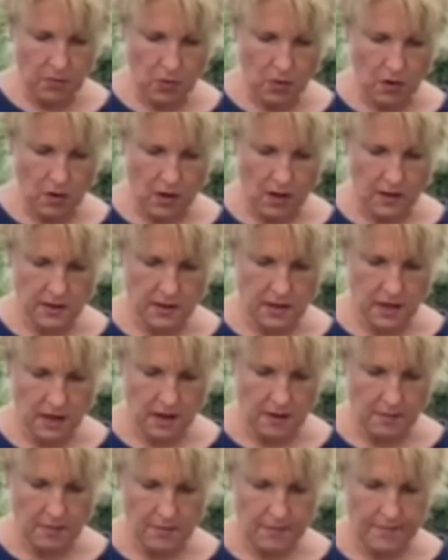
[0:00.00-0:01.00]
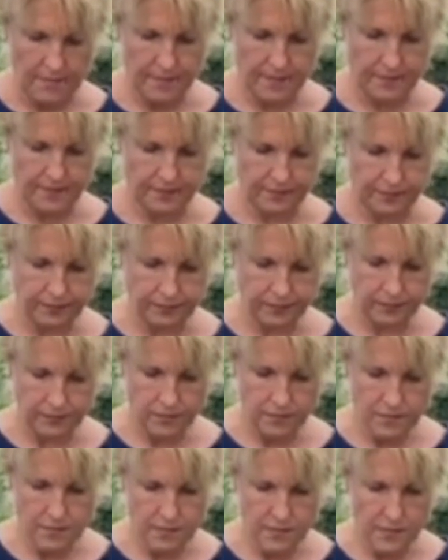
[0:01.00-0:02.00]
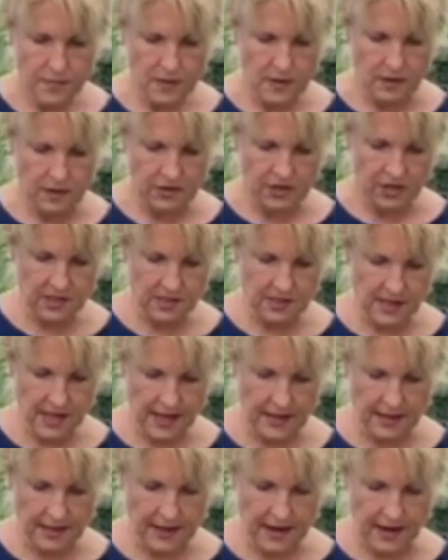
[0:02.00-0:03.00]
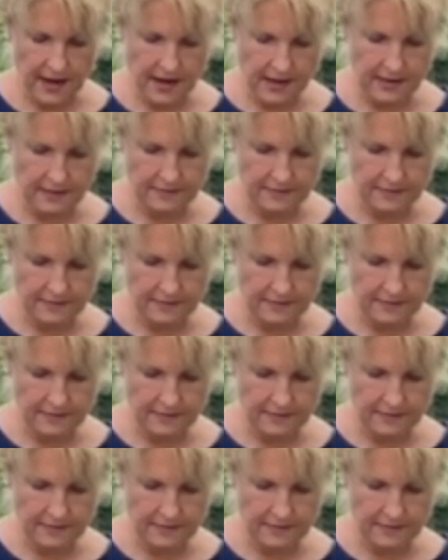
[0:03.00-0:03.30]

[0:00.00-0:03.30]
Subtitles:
more on top, just like that.